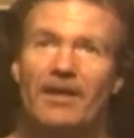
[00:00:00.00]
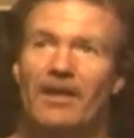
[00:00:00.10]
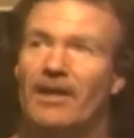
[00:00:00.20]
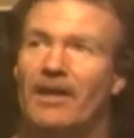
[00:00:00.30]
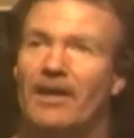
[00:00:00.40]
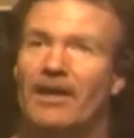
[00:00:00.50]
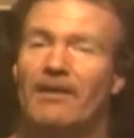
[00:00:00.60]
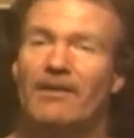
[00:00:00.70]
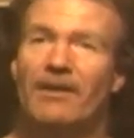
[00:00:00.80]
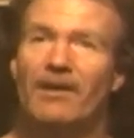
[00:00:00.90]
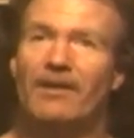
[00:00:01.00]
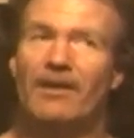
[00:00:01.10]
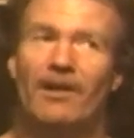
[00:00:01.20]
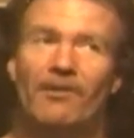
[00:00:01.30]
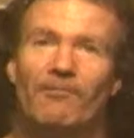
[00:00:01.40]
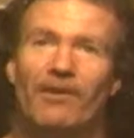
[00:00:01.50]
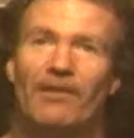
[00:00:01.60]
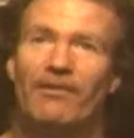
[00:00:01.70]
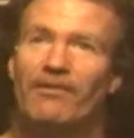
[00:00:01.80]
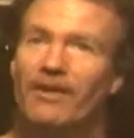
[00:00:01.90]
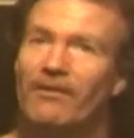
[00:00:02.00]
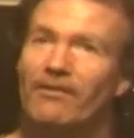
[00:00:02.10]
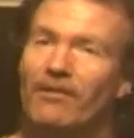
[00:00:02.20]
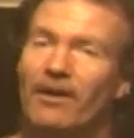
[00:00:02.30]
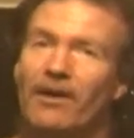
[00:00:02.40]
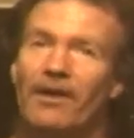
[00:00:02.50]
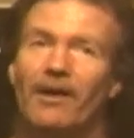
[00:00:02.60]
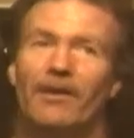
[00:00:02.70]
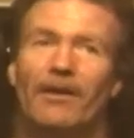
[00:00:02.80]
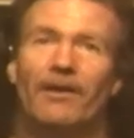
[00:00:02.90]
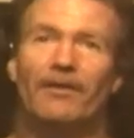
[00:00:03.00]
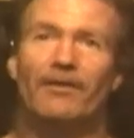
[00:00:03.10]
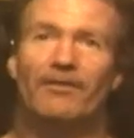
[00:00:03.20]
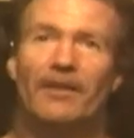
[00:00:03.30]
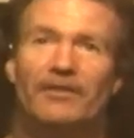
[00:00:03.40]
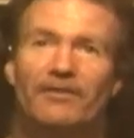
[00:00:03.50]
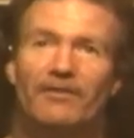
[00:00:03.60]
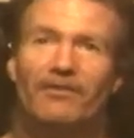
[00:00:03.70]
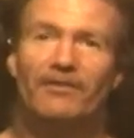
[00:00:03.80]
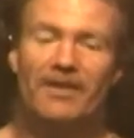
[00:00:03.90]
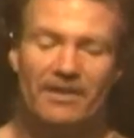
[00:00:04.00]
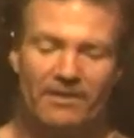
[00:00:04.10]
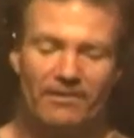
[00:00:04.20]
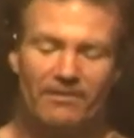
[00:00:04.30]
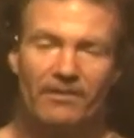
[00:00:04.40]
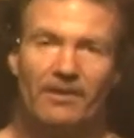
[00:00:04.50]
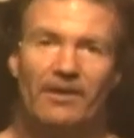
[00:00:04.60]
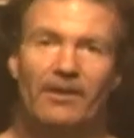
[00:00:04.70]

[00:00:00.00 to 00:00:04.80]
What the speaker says: and other things, the Skechers sneakers.